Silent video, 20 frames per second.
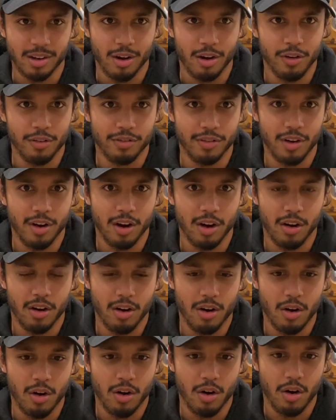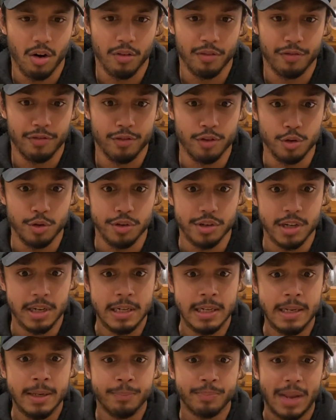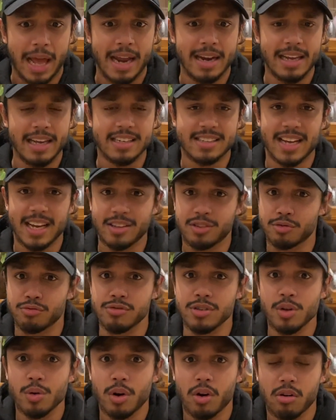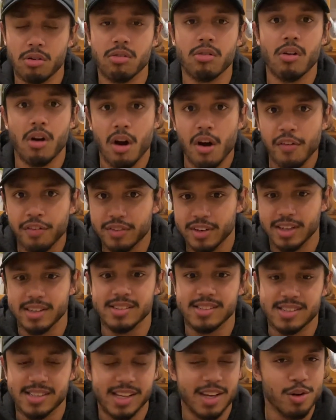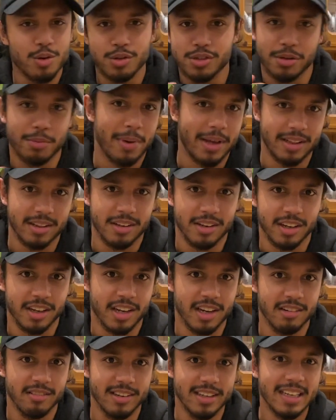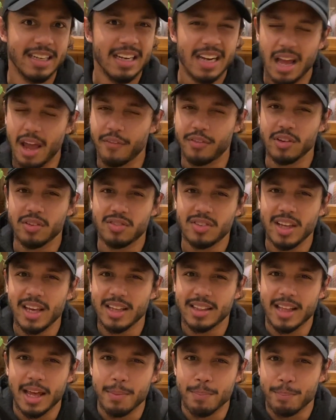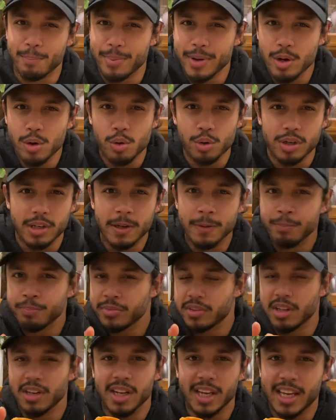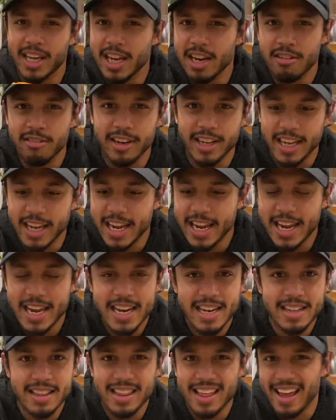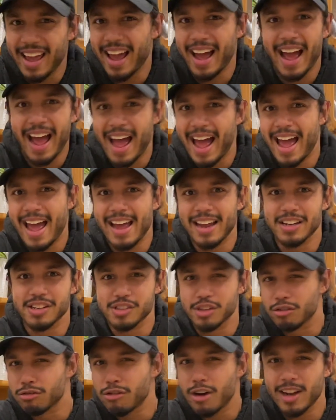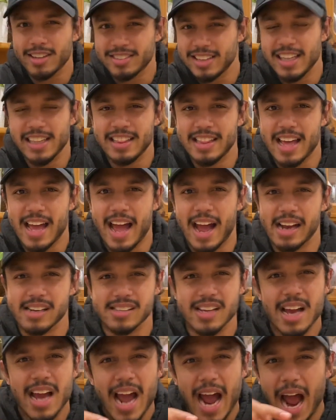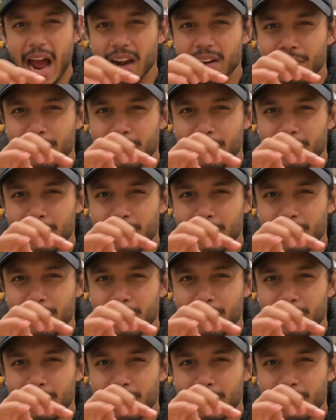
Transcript: of food. And it takes real craft and skill to make the nigiri. If you see it, they build the nigiri in their hands, the rice in their hands, and